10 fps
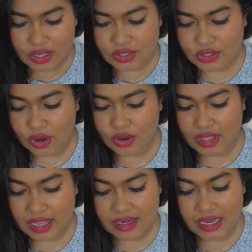so
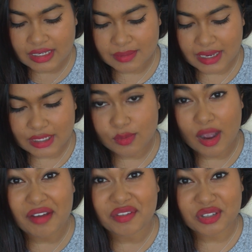that explains
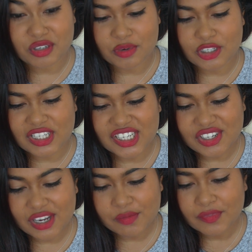why I've got so much
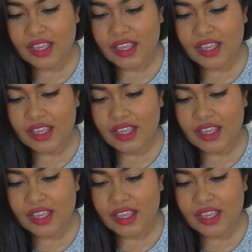conditioner.